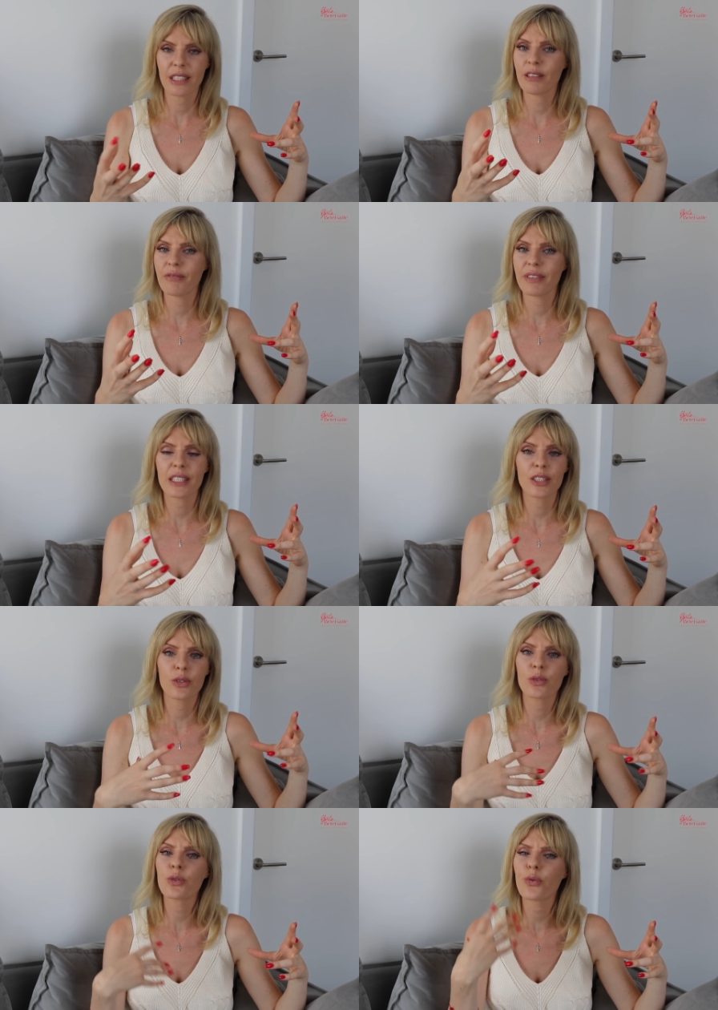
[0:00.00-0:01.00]
he thinks
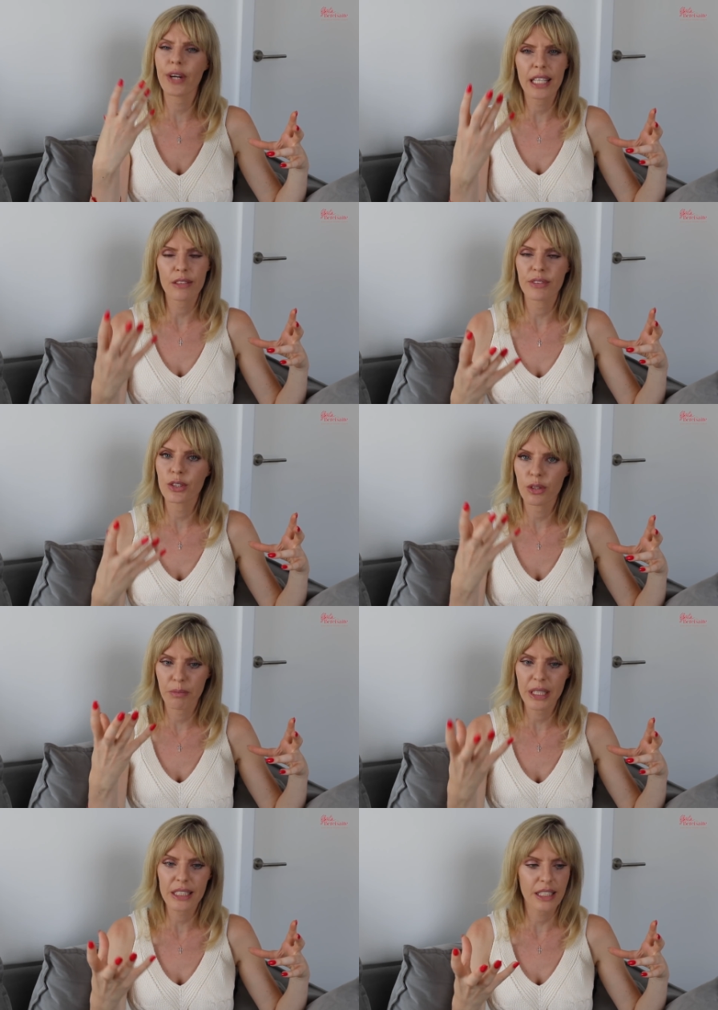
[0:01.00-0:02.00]
you're great with your
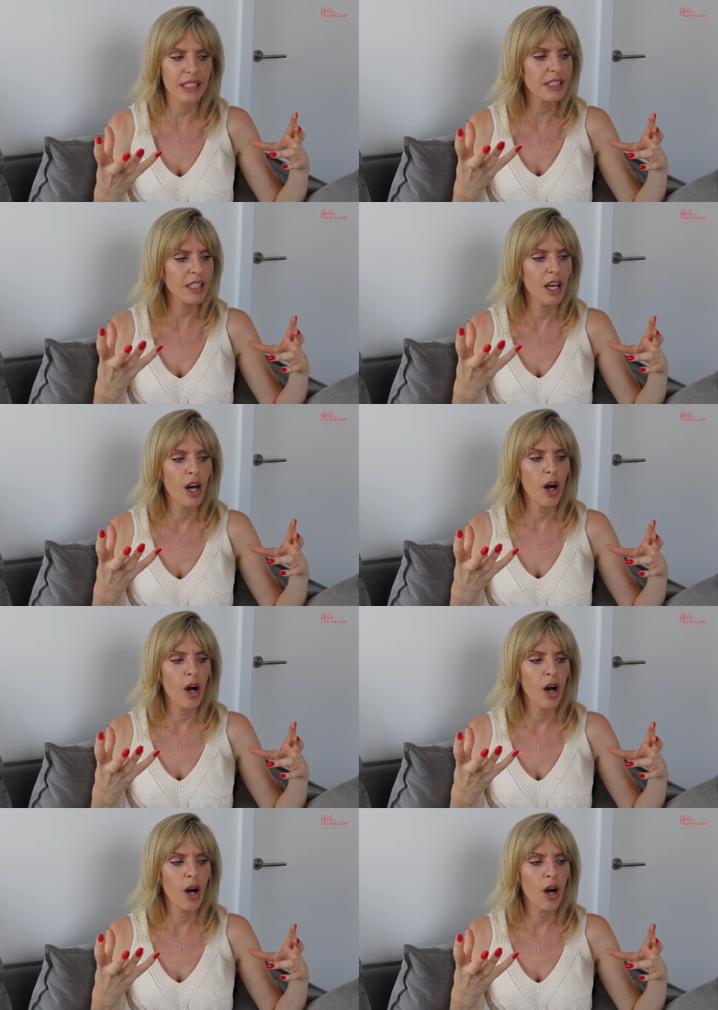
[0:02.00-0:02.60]
business,